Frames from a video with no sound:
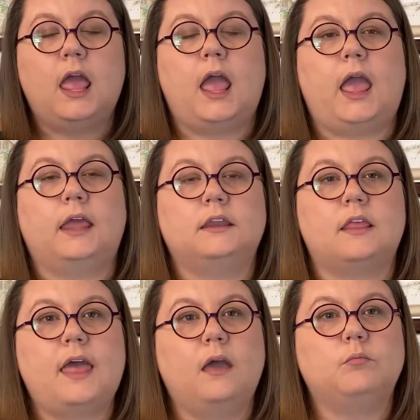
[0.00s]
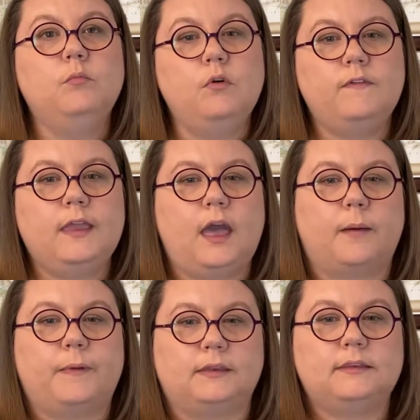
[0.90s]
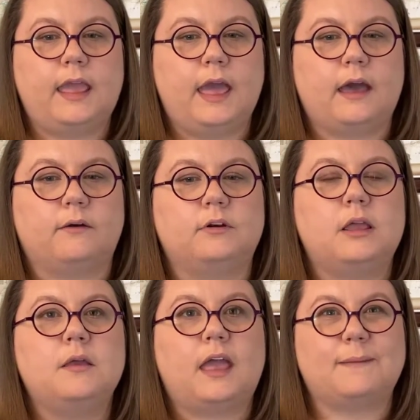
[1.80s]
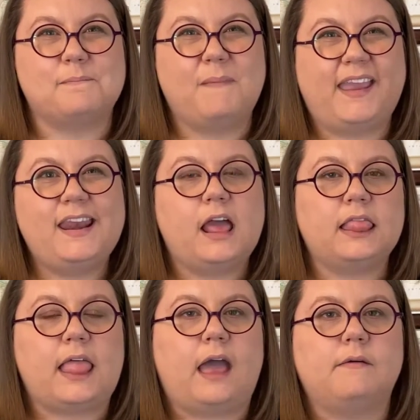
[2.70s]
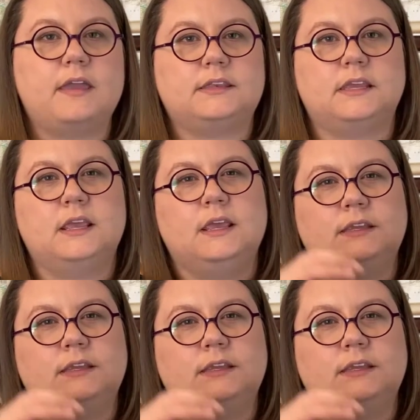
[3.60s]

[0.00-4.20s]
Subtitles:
And that moving up and down might allow it